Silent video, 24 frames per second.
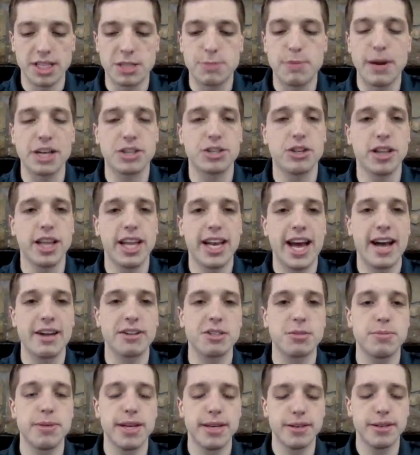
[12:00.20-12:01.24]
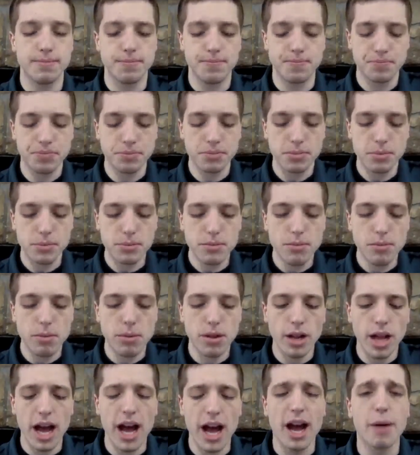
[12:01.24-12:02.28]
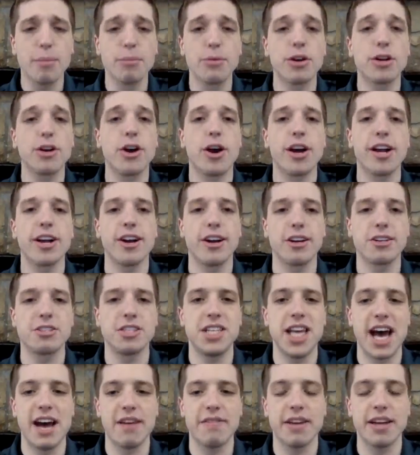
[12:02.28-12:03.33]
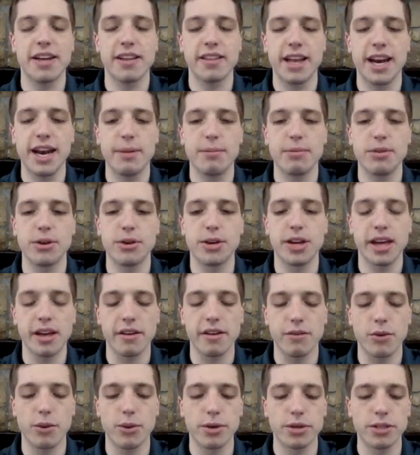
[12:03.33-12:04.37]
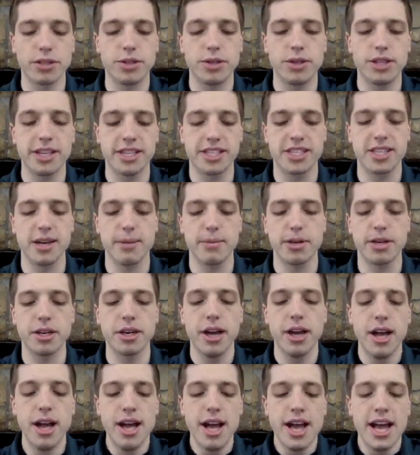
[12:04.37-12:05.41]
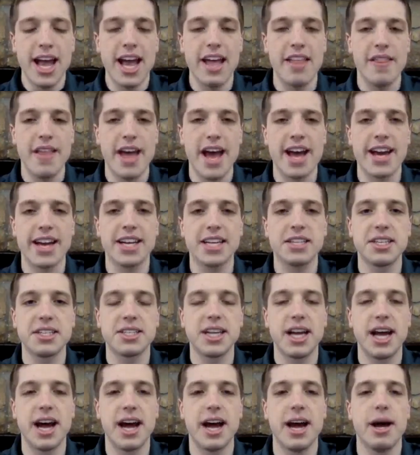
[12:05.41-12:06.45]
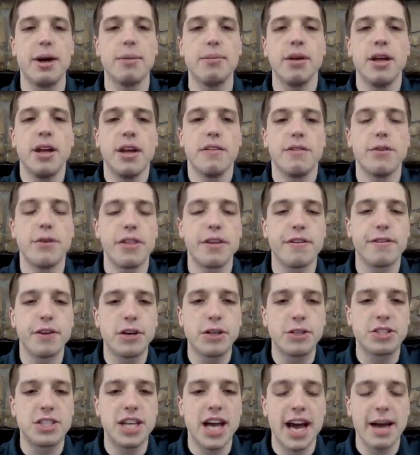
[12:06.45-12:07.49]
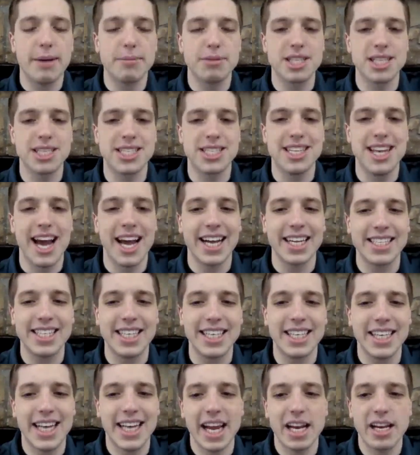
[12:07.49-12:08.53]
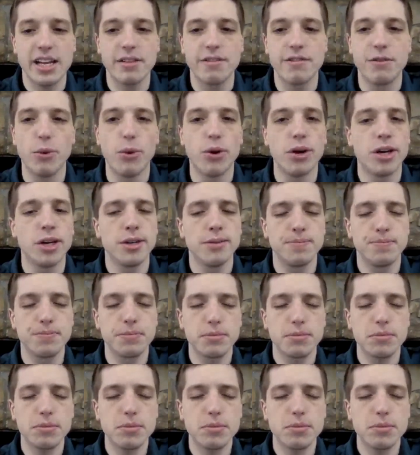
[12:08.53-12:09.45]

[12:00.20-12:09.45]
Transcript: special announcement regarding our staffing that I'm looking forward to this summer, and that is for the first time since 1984,